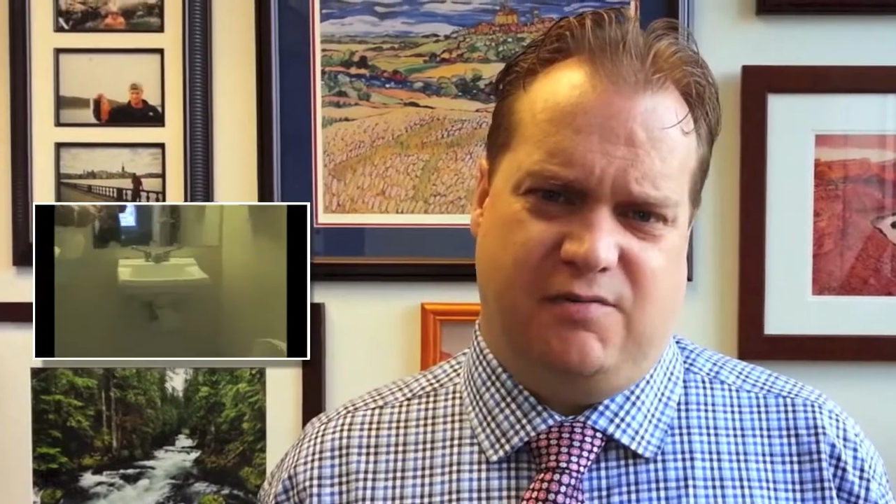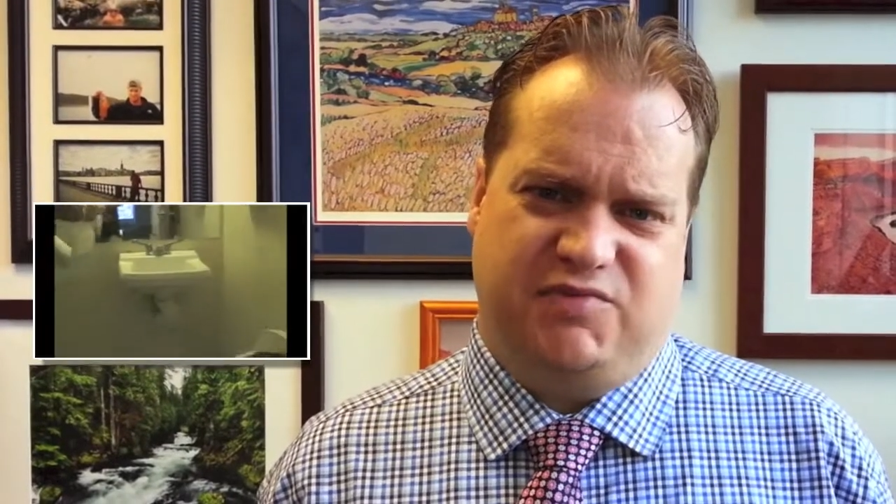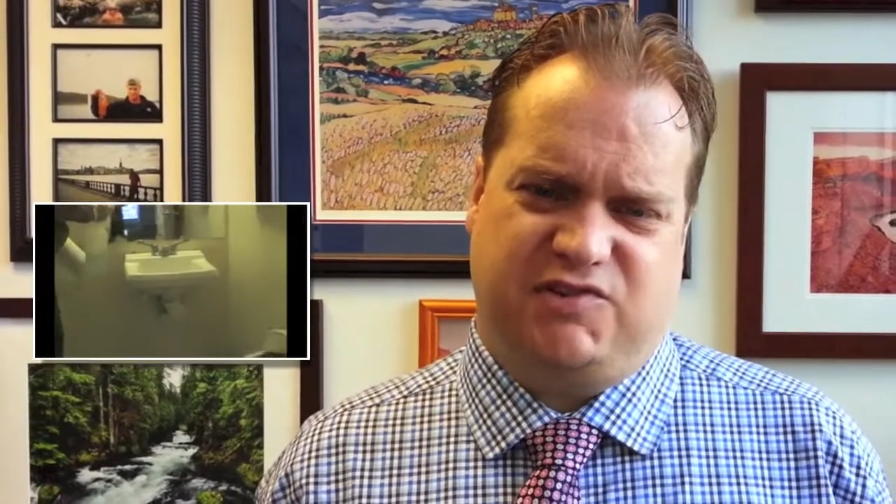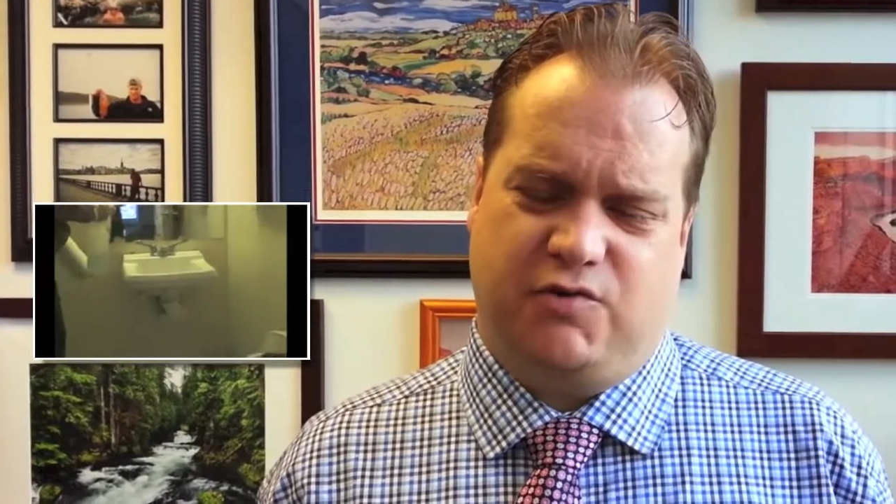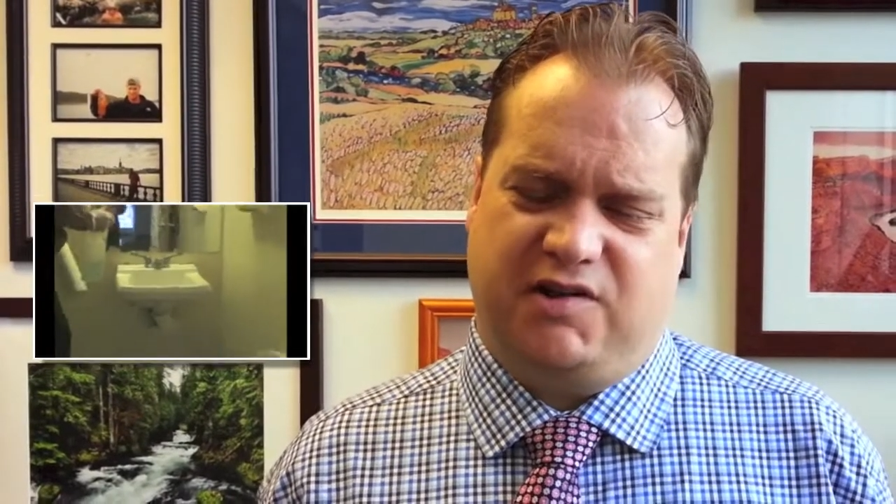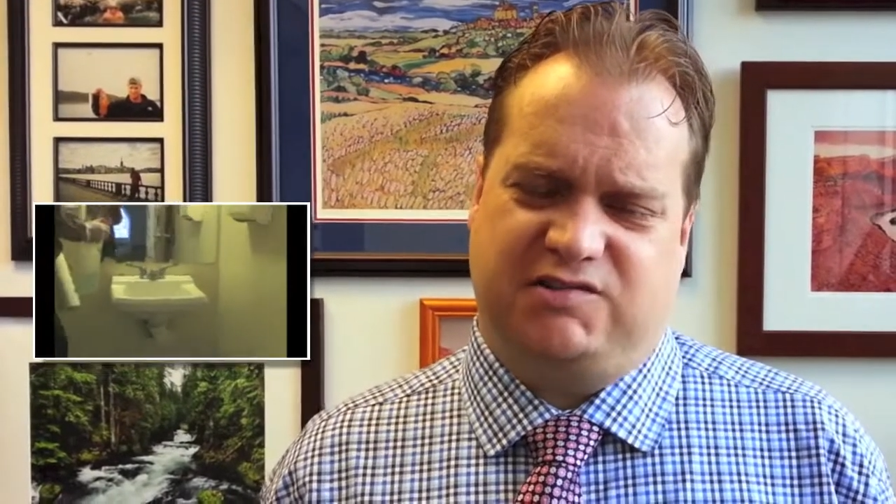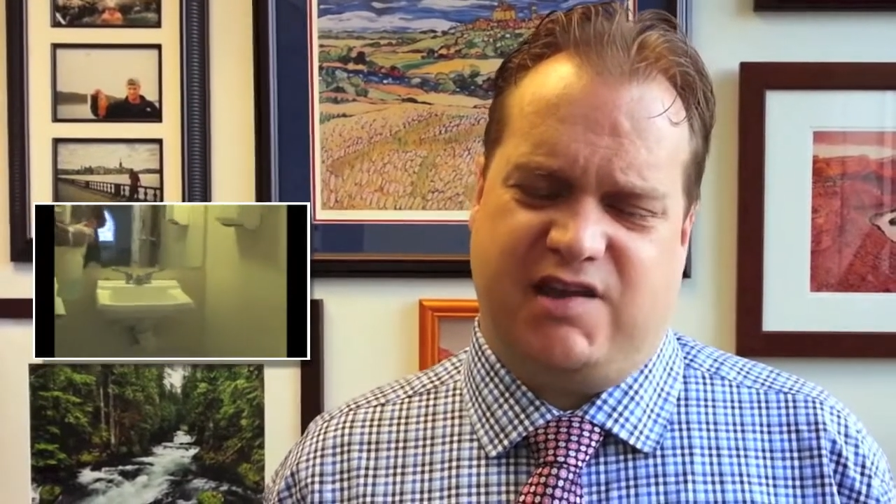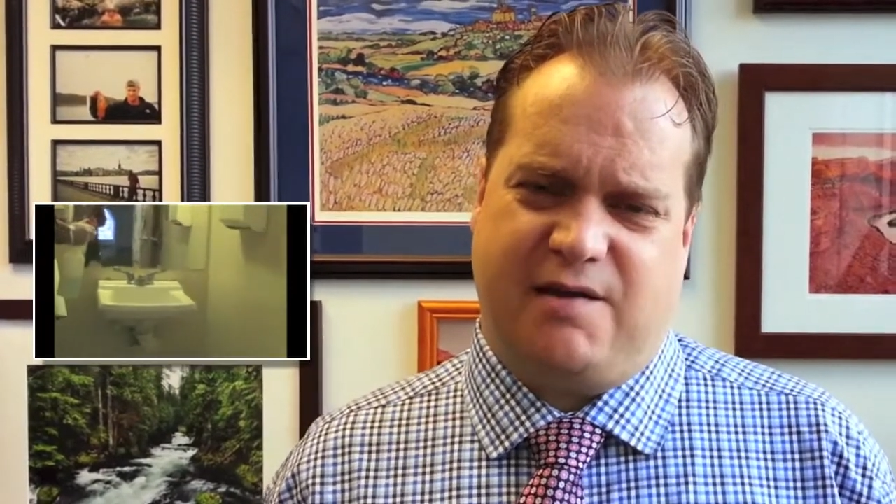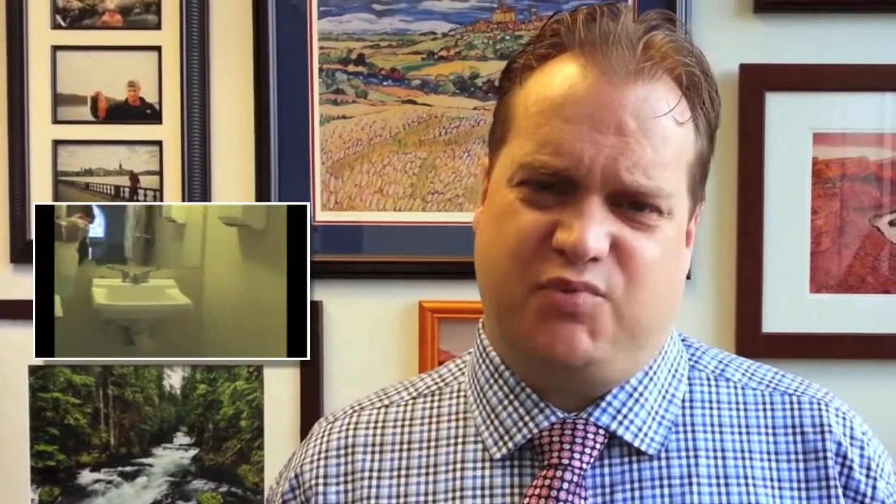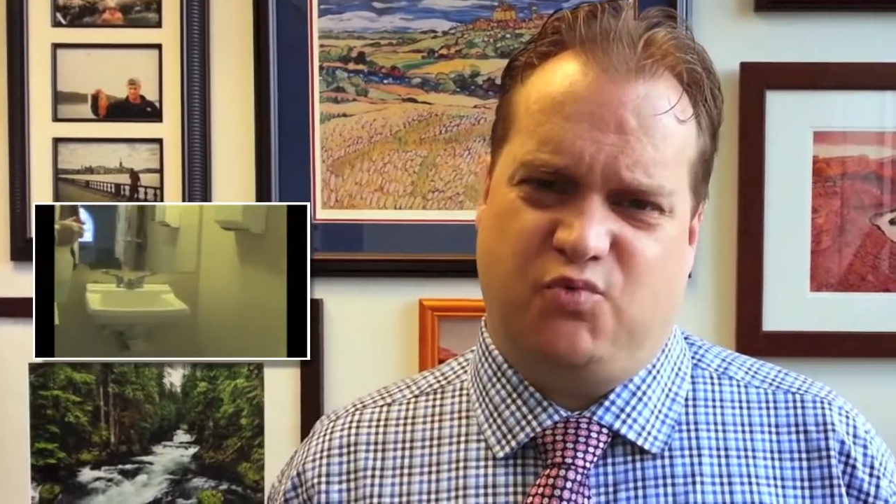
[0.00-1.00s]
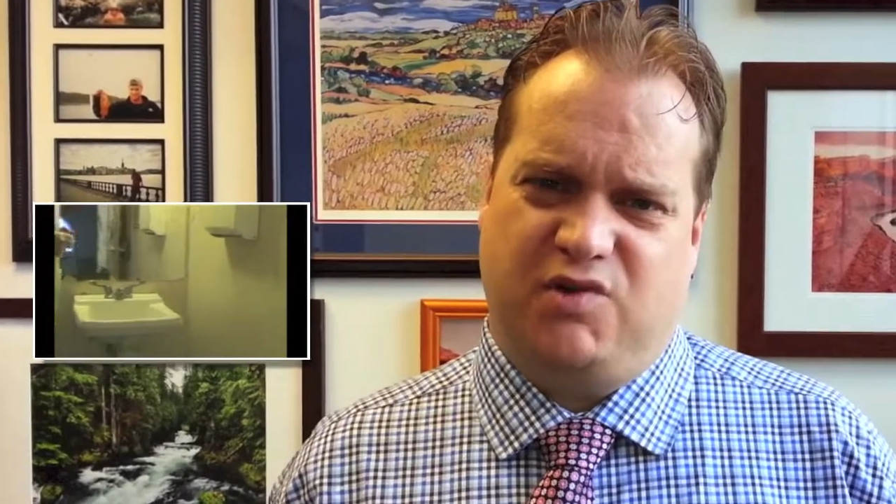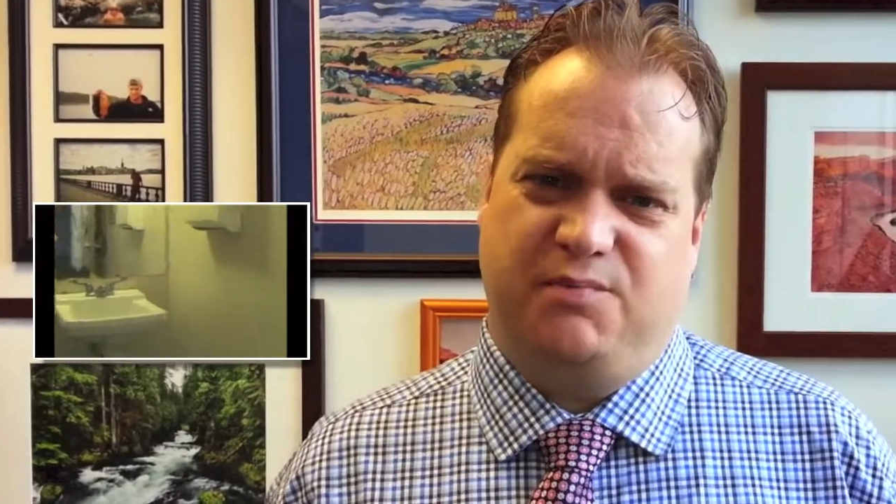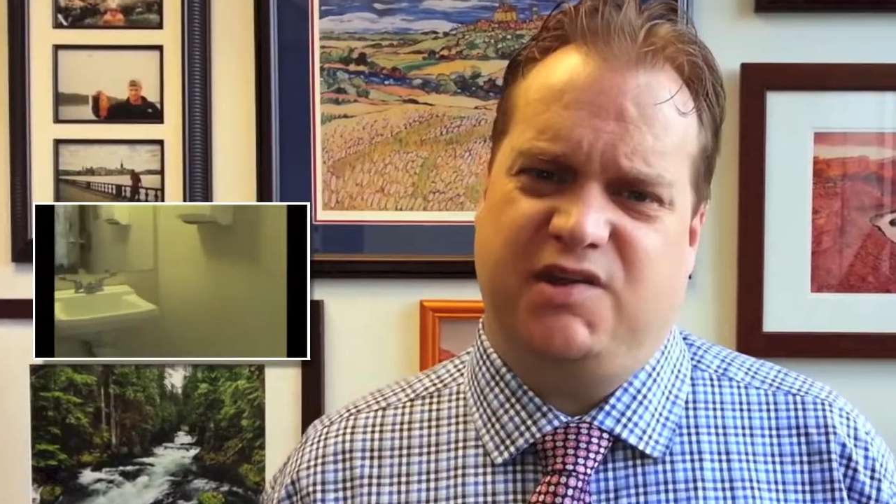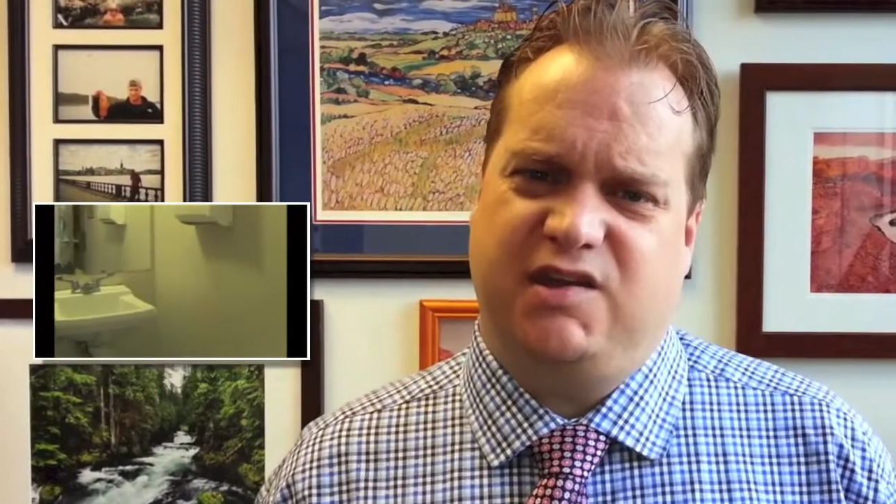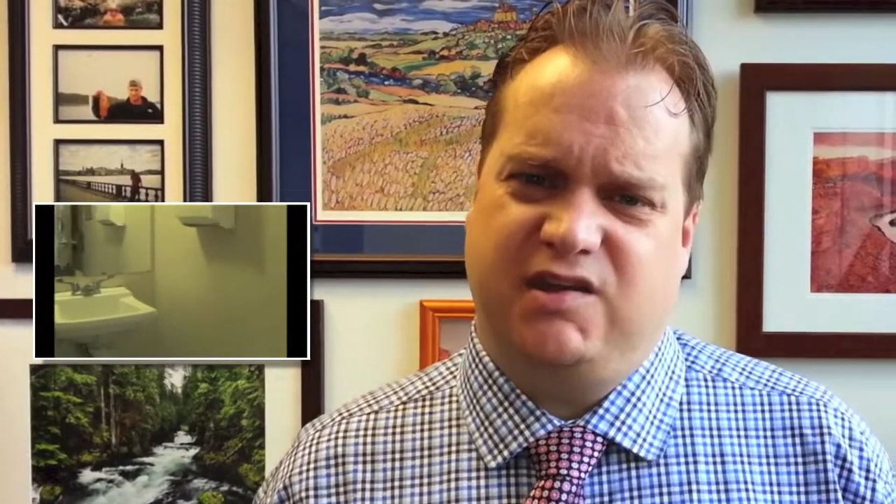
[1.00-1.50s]
So an example would
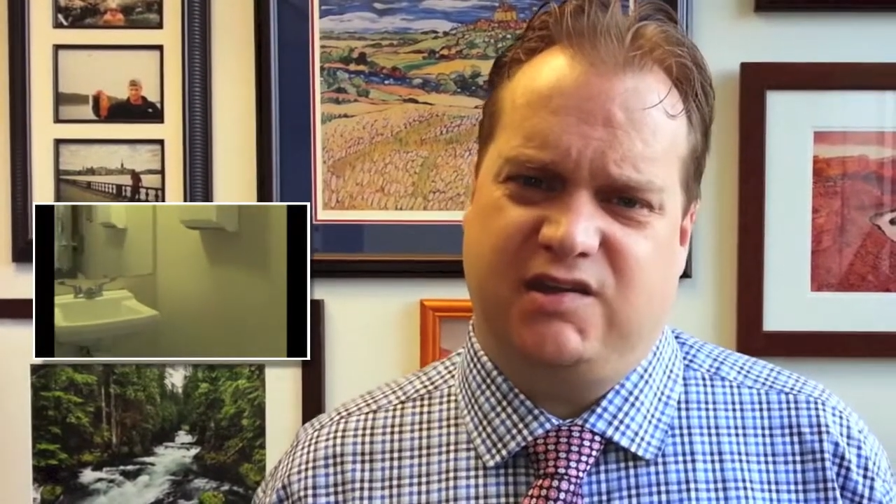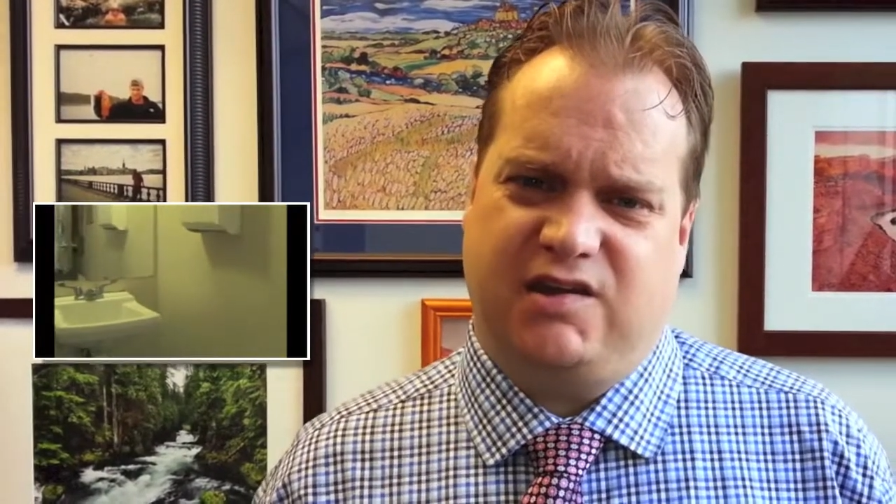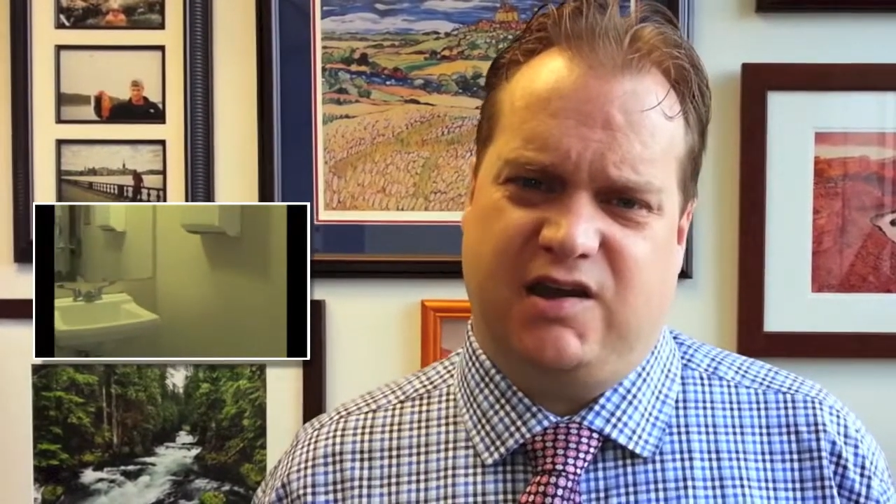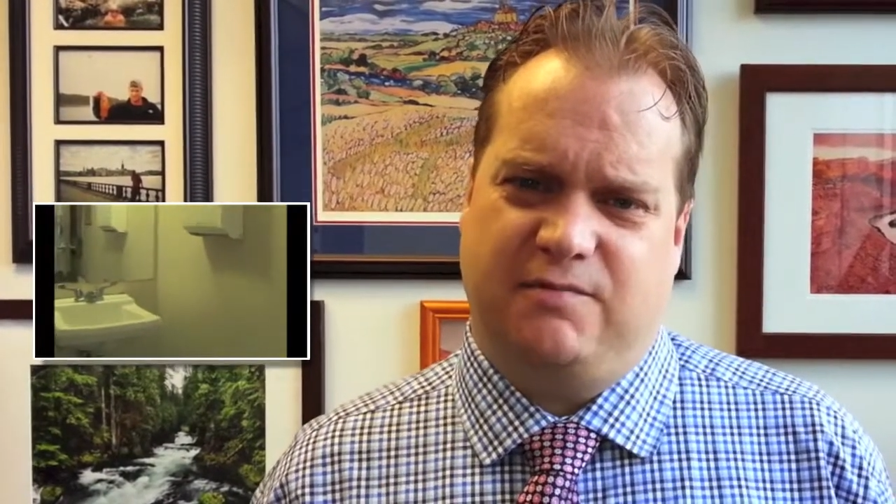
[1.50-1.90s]
be,